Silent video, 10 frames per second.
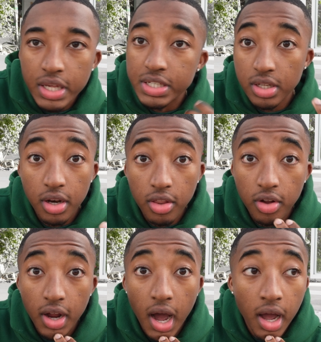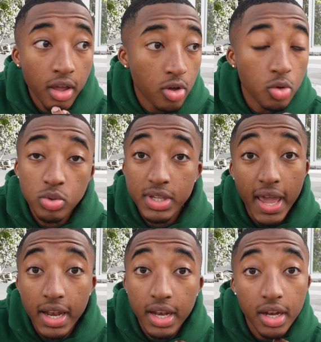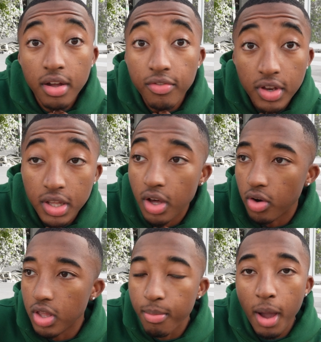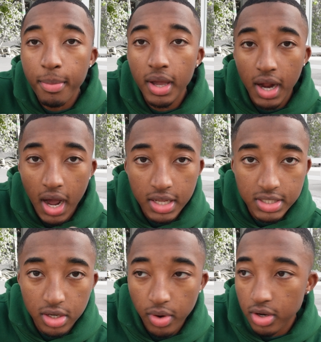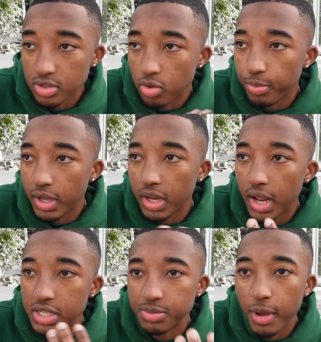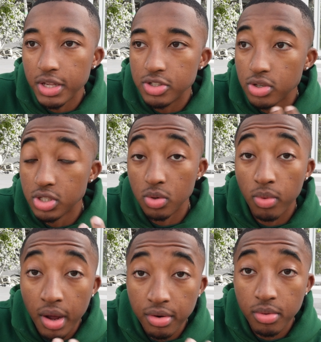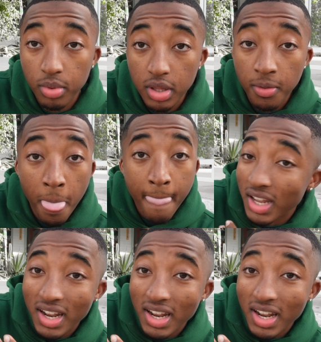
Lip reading: It's another guy who's editing a video. He might be a content creator. So being in that space, you're surrounded with a